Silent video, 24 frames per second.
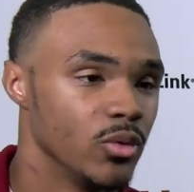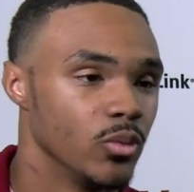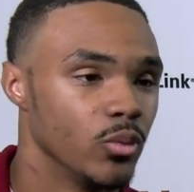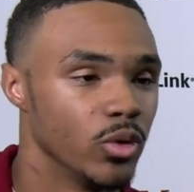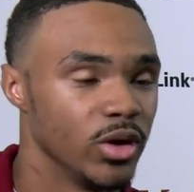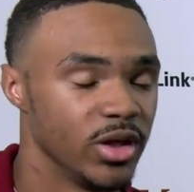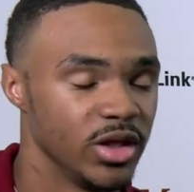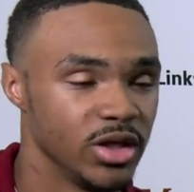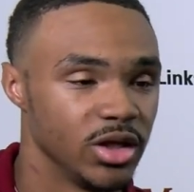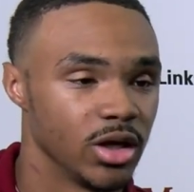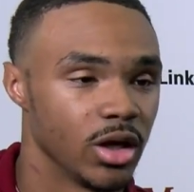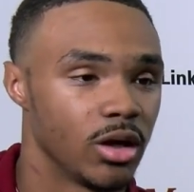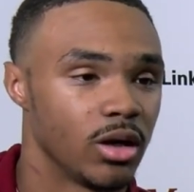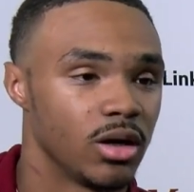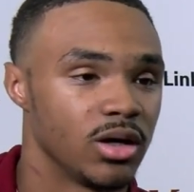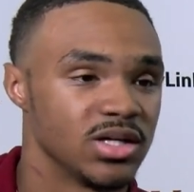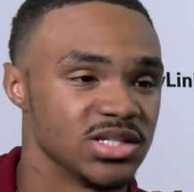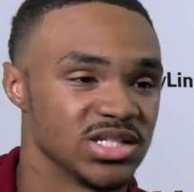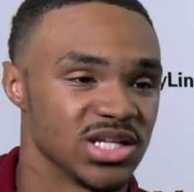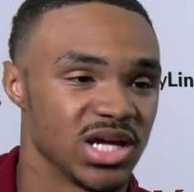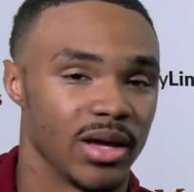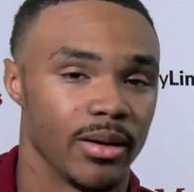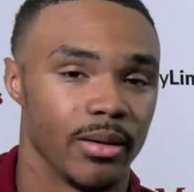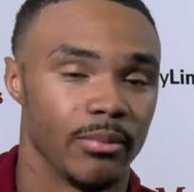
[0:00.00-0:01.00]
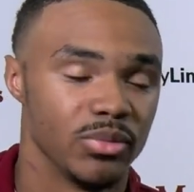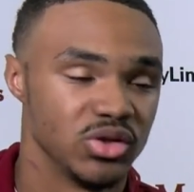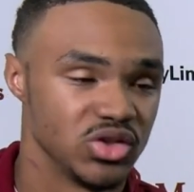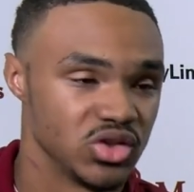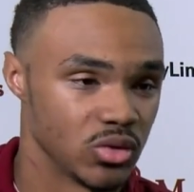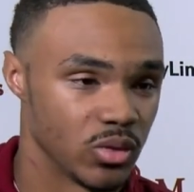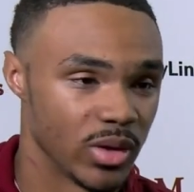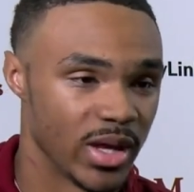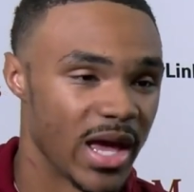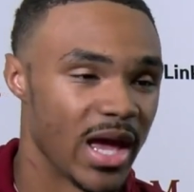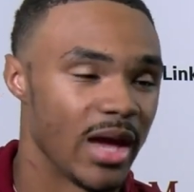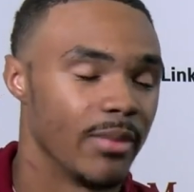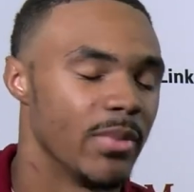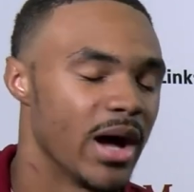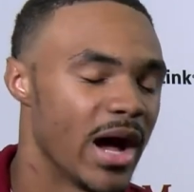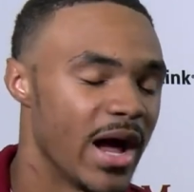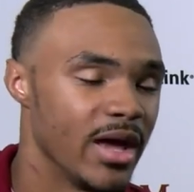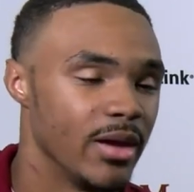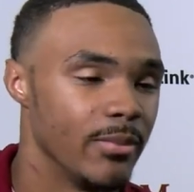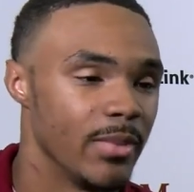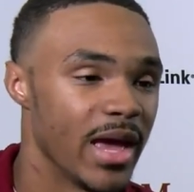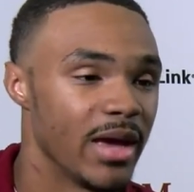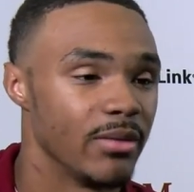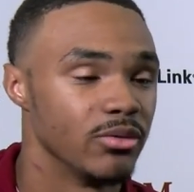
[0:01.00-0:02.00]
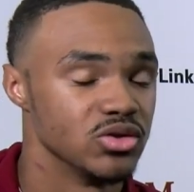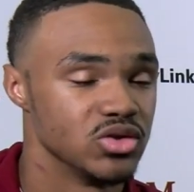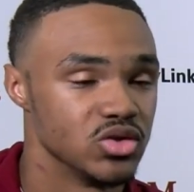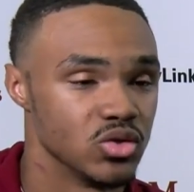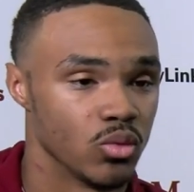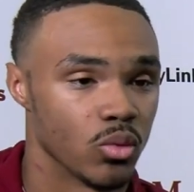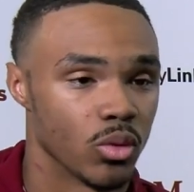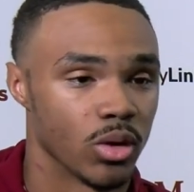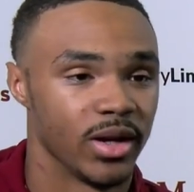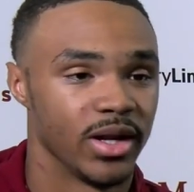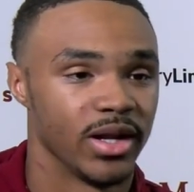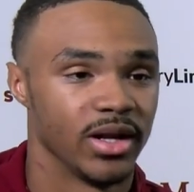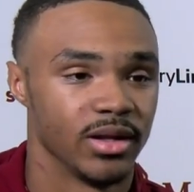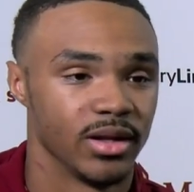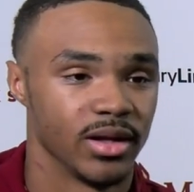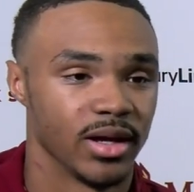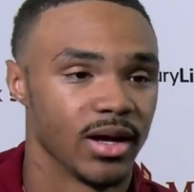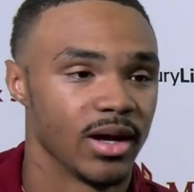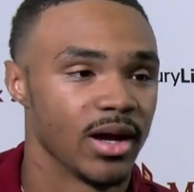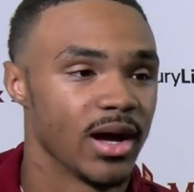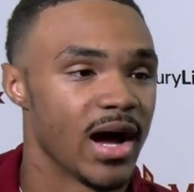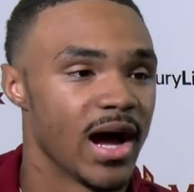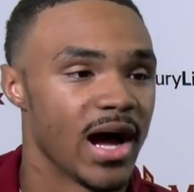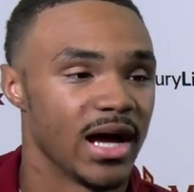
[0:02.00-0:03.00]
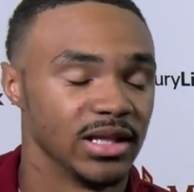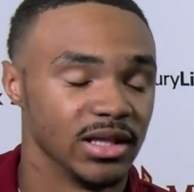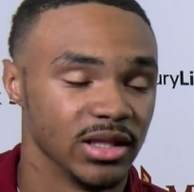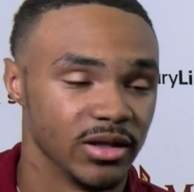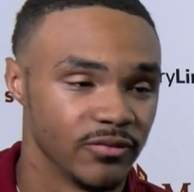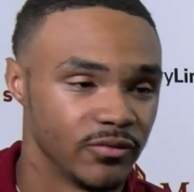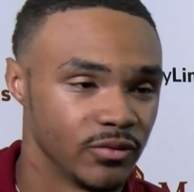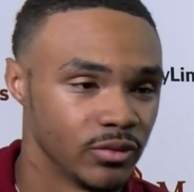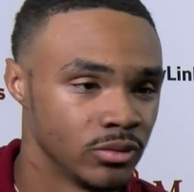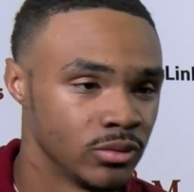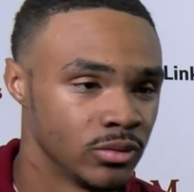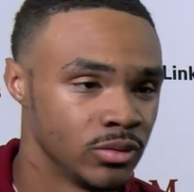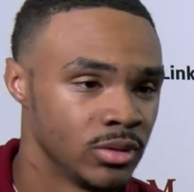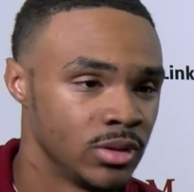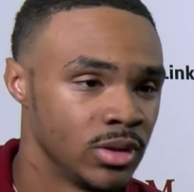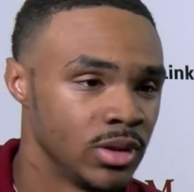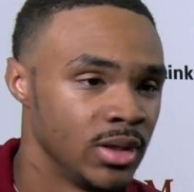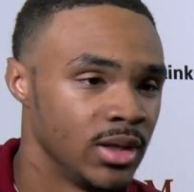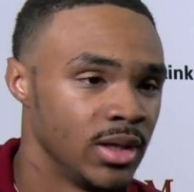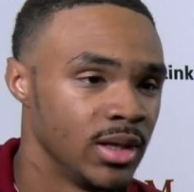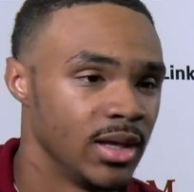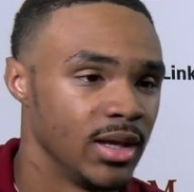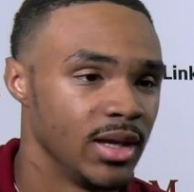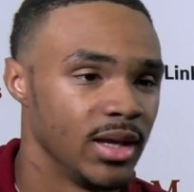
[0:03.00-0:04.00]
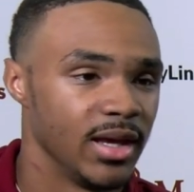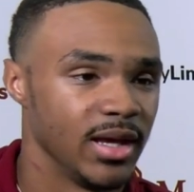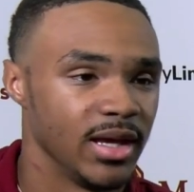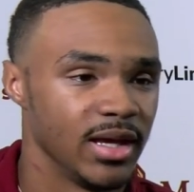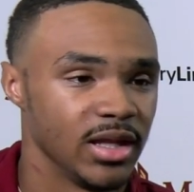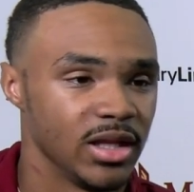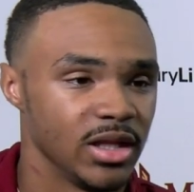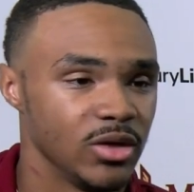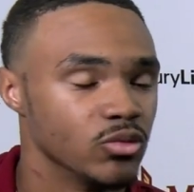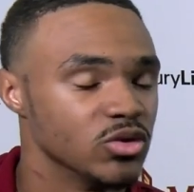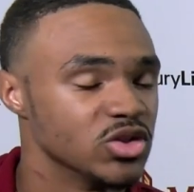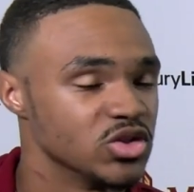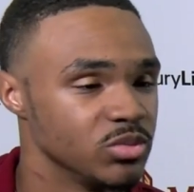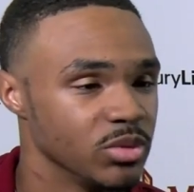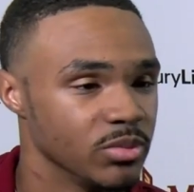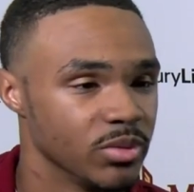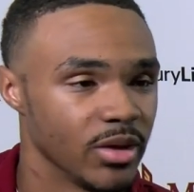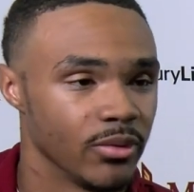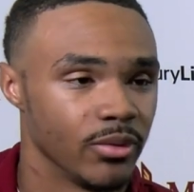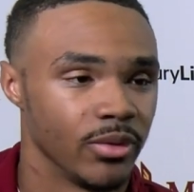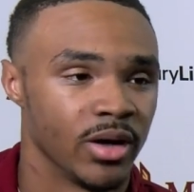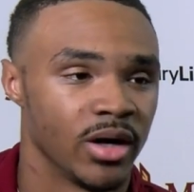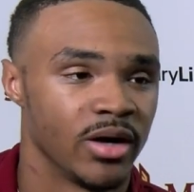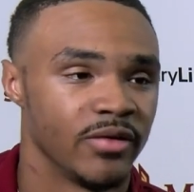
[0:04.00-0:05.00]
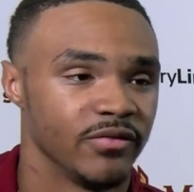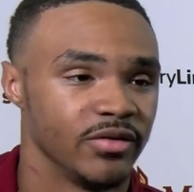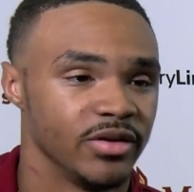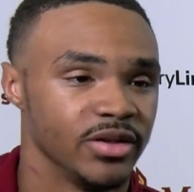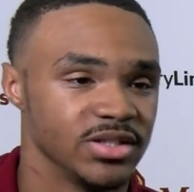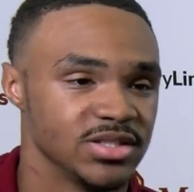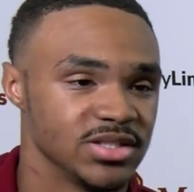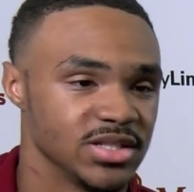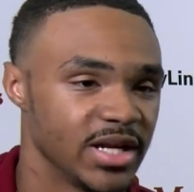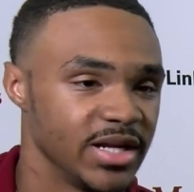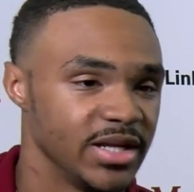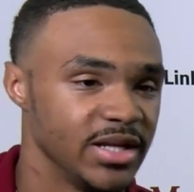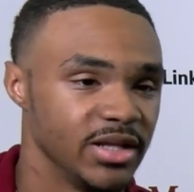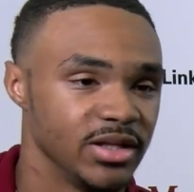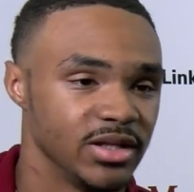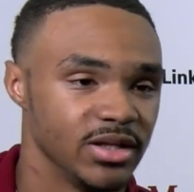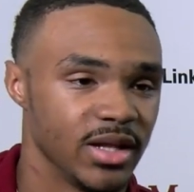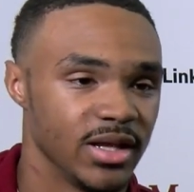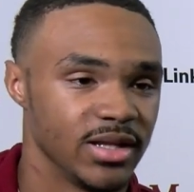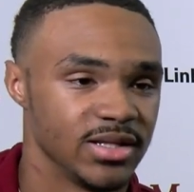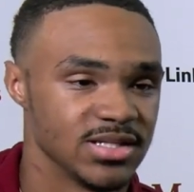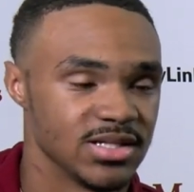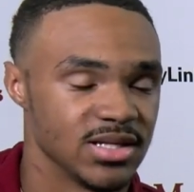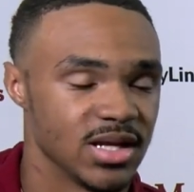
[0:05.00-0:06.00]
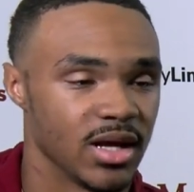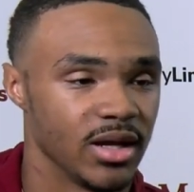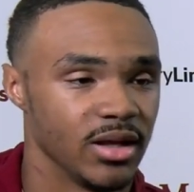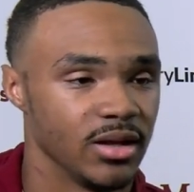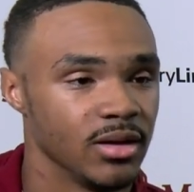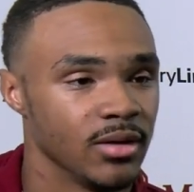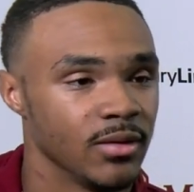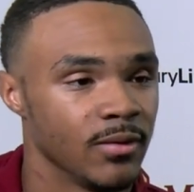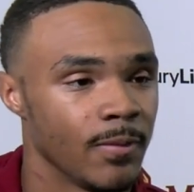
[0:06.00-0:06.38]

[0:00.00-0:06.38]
what he calls, I am able to run at a high level, and he wants me to play with confidence, and I did that tonight.